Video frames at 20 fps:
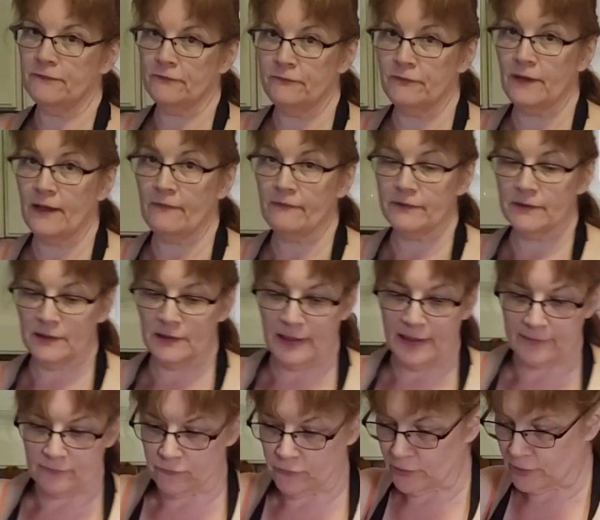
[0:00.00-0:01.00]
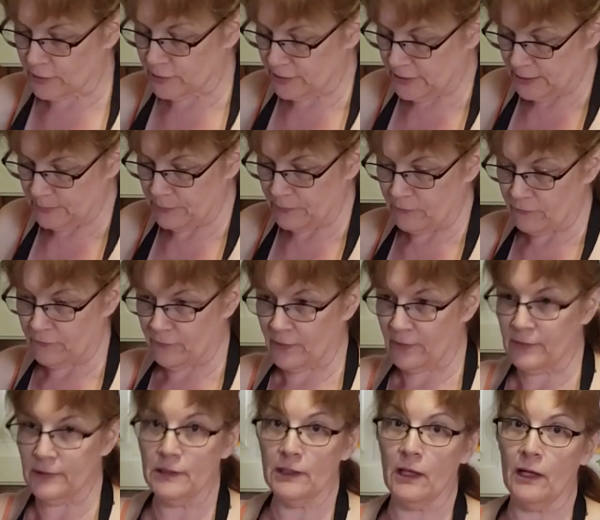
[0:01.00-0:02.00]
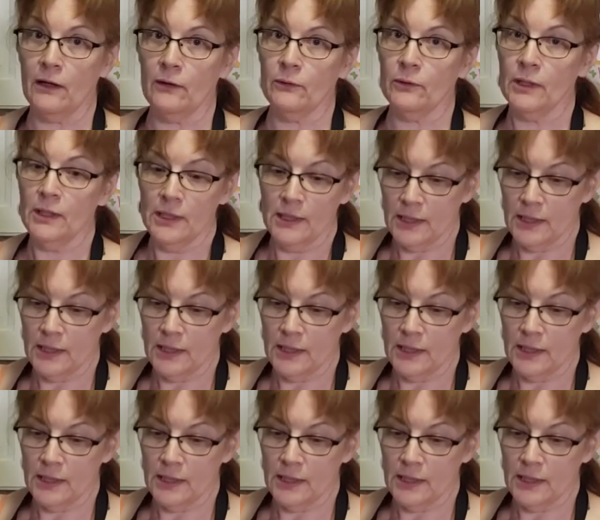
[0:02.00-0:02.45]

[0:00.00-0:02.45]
if you have an electric. Keep it very low.